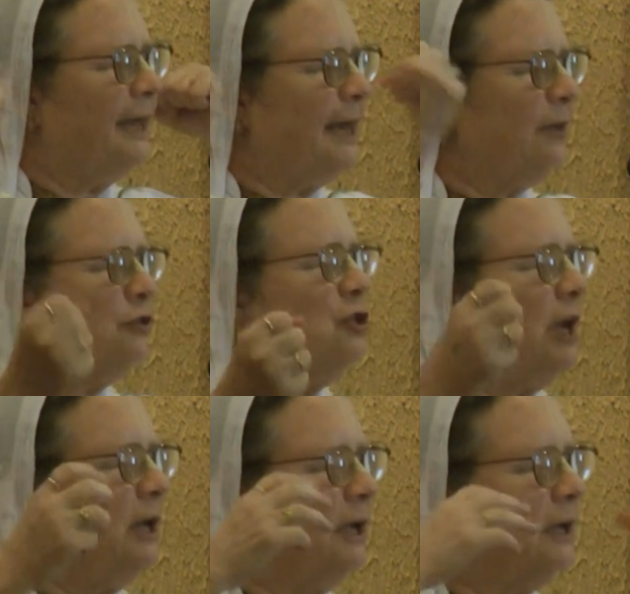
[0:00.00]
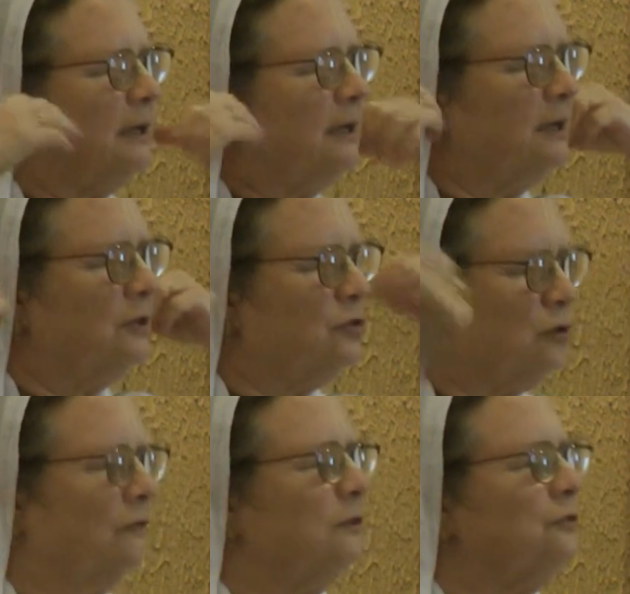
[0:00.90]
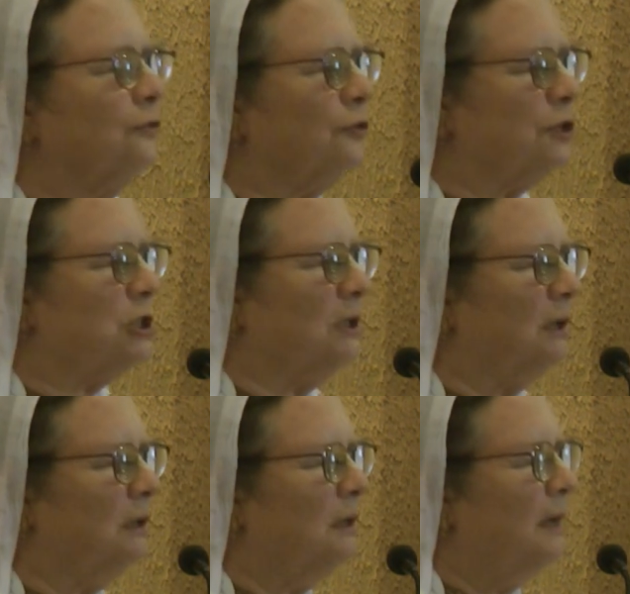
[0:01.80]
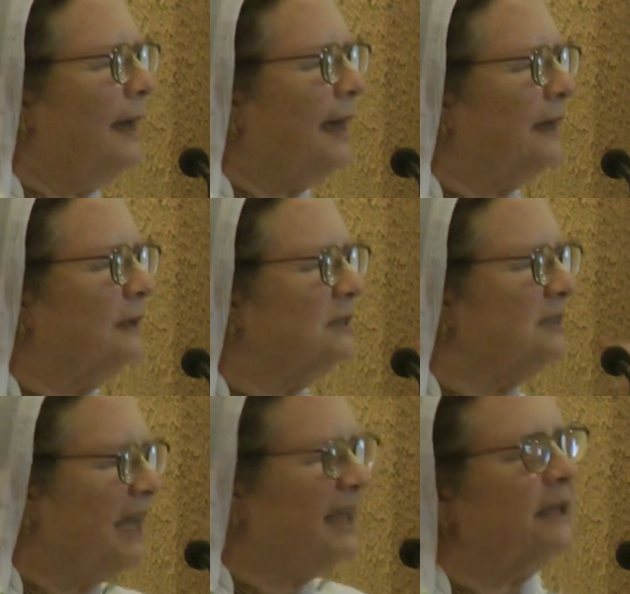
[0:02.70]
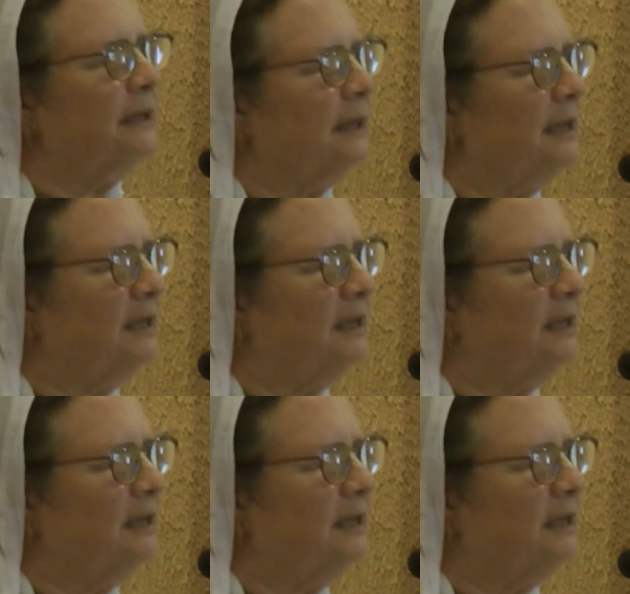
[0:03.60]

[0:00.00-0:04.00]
energetic servant of Krishna, and taking